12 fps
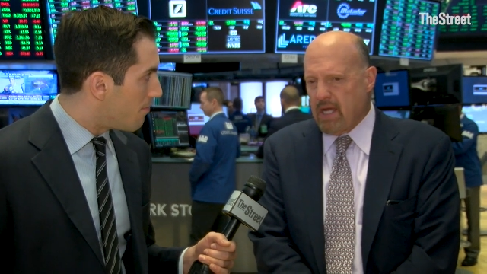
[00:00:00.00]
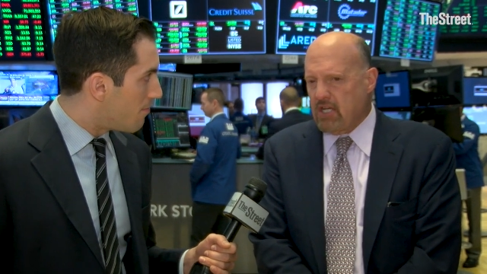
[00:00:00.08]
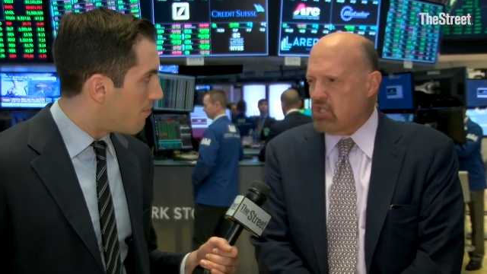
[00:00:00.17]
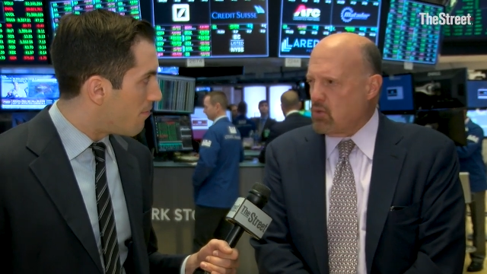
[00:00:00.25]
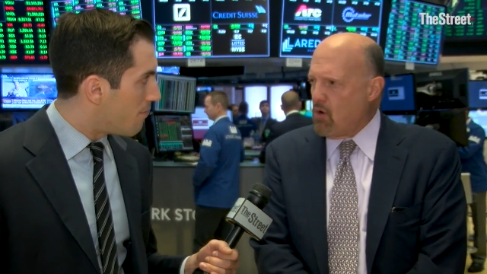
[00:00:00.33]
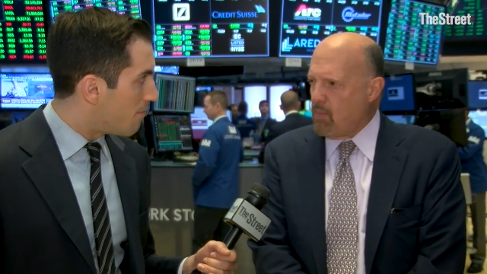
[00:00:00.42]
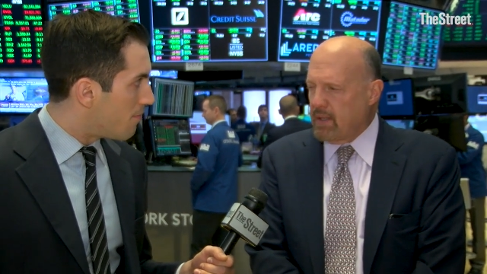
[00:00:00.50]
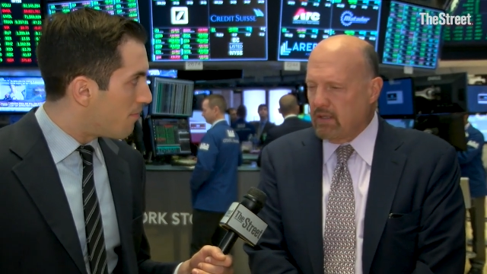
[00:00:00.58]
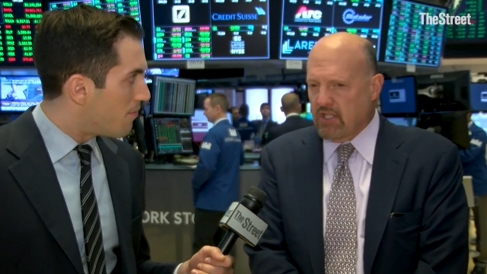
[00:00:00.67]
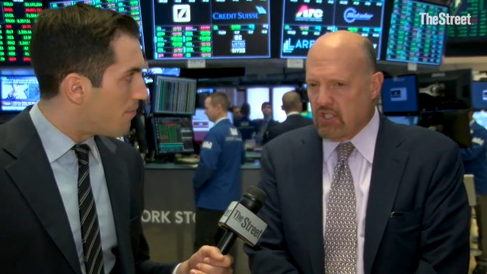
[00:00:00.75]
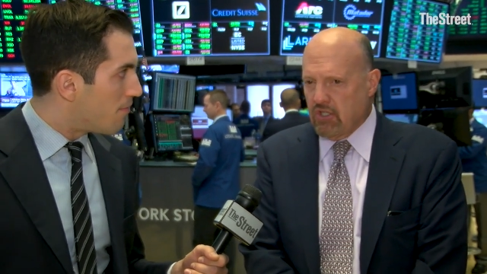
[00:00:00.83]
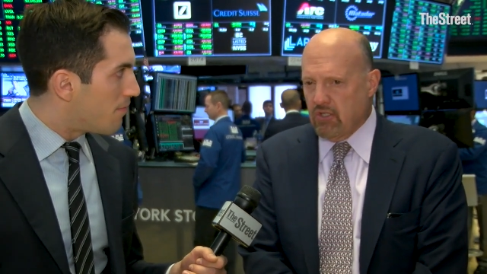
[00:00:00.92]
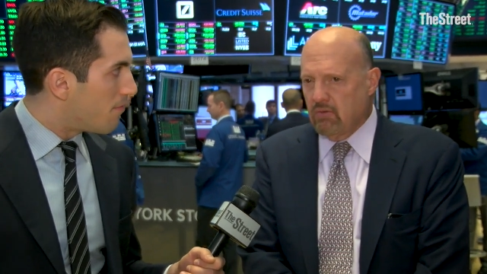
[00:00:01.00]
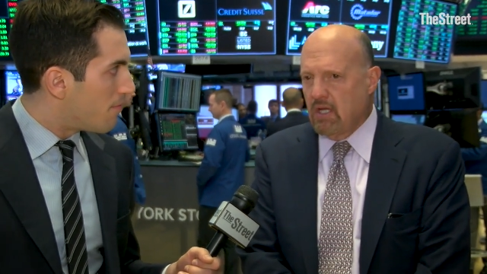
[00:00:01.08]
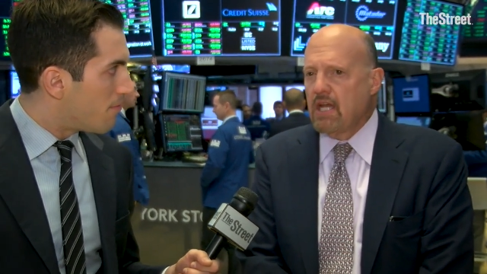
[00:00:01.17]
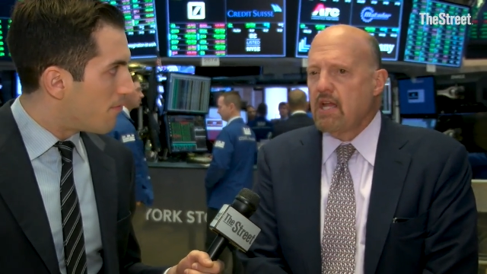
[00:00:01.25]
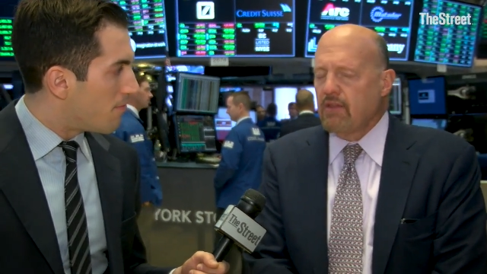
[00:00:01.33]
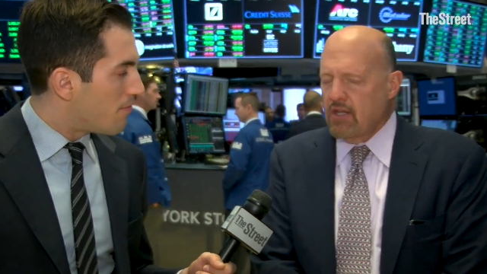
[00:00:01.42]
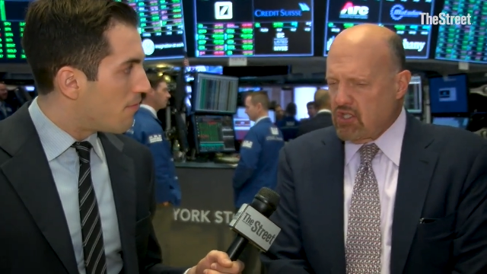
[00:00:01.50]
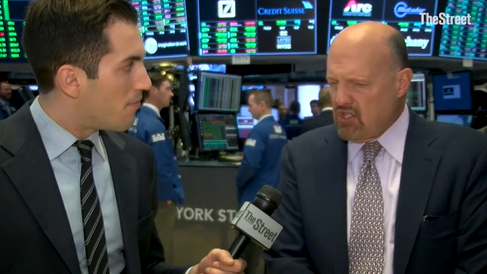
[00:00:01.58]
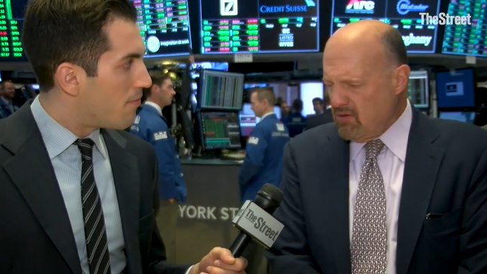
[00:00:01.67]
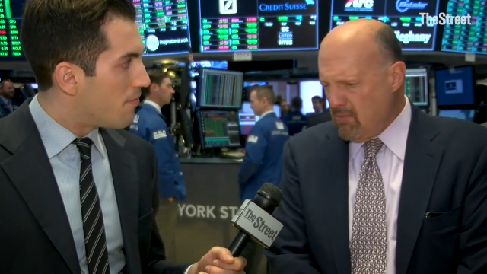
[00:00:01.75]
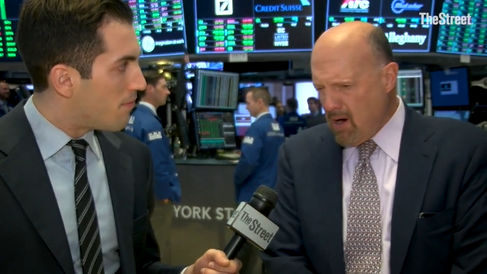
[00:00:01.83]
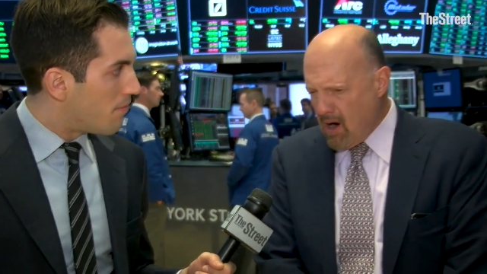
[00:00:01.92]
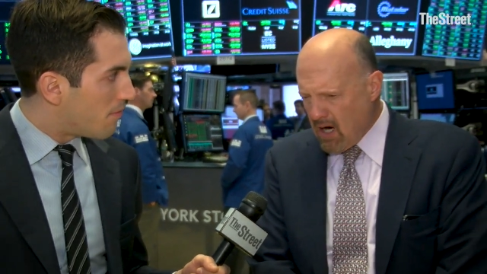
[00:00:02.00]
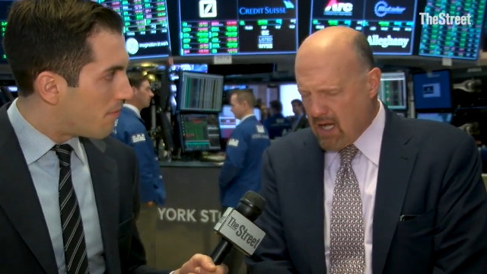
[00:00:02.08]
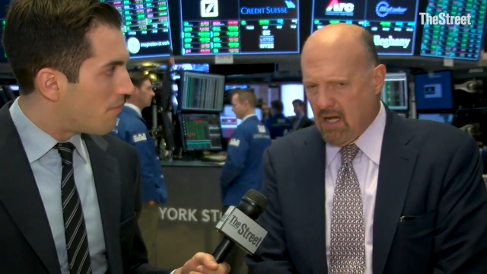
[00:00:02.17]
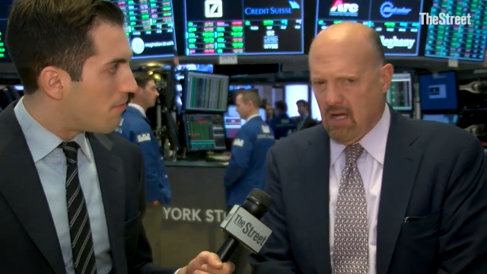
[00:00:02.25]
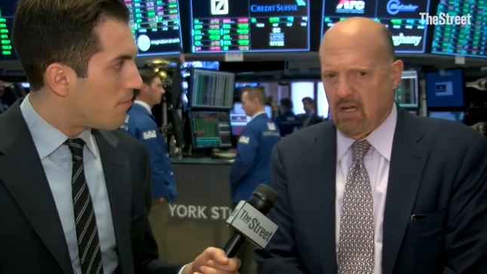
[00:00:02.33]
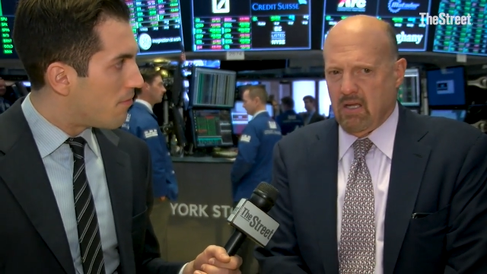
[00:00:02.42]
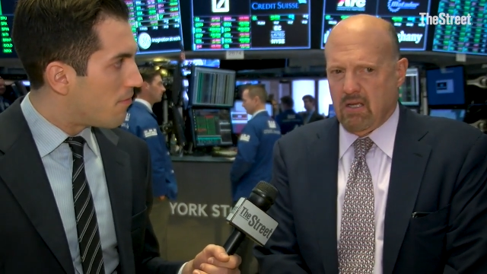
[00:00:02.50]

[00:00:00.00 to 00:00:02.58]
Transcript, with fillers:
Speaker 1: master won't be listened to. This is America.